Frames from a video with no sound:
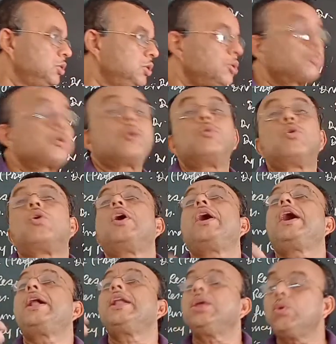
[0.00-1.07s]
From
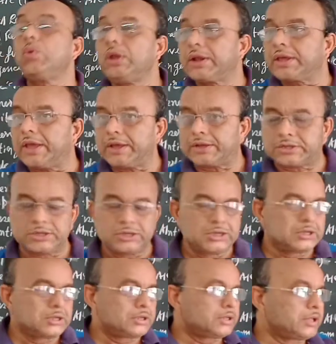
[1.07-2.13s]
where you will
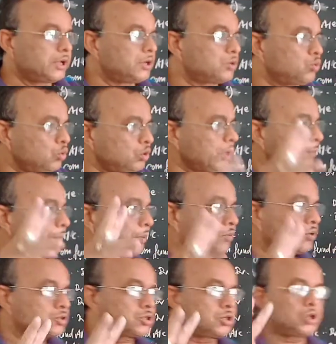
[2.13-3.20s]
get? There are two types of
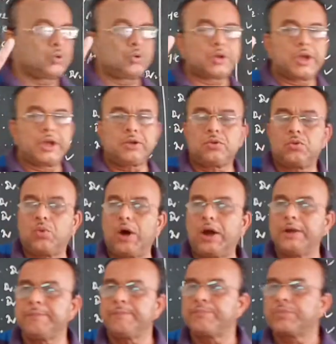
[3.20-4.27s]
questions you will get.
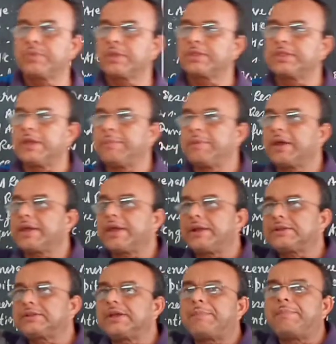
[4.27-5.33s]
One, they may
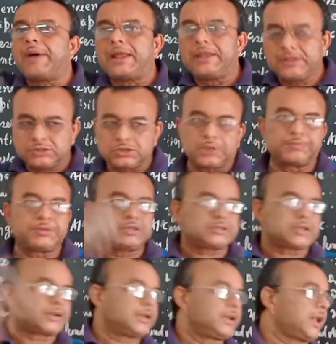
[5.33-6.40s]
get the balance of this
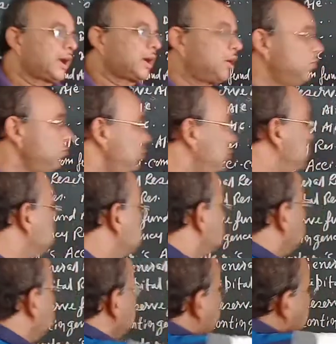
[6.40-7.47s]
certain account,
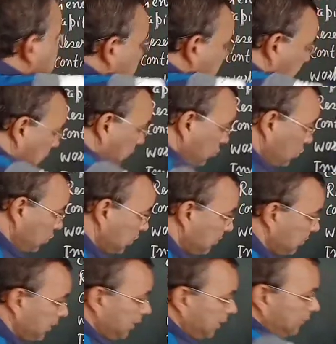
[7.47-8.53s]
like that account
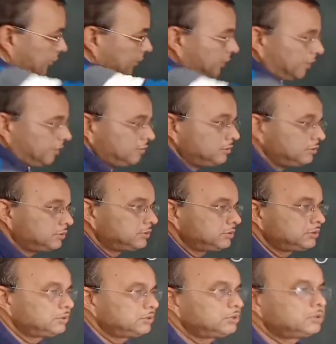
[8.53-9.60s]
whatever I have written,
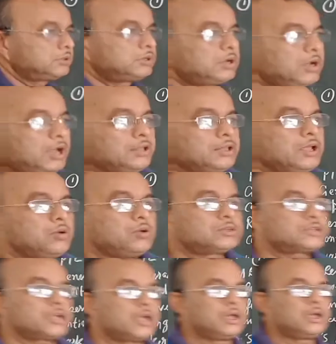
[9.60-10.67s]
and they will
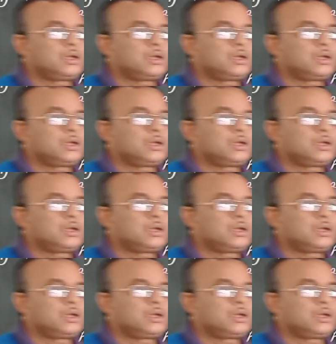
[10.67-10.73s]
say